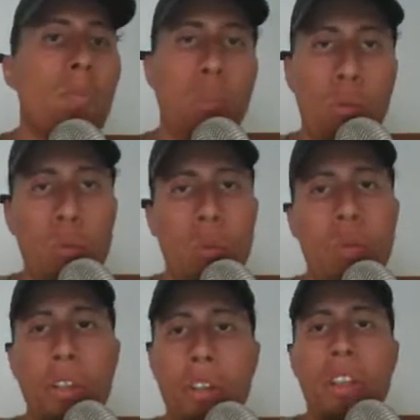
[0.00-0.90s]
portal
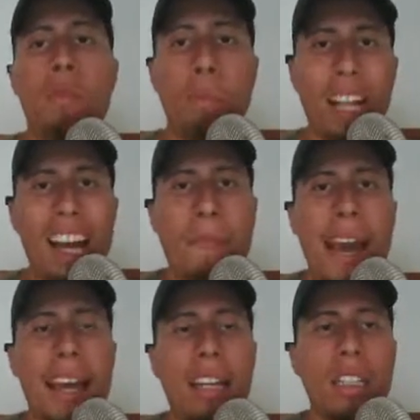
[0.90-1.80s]
where you can reply
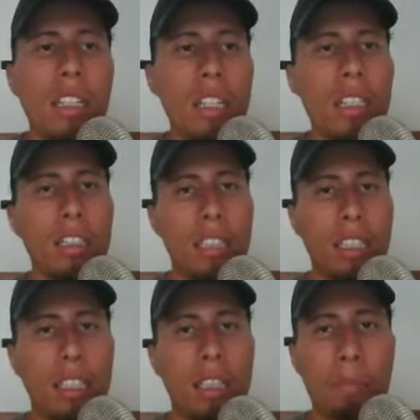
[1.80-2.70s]
back to the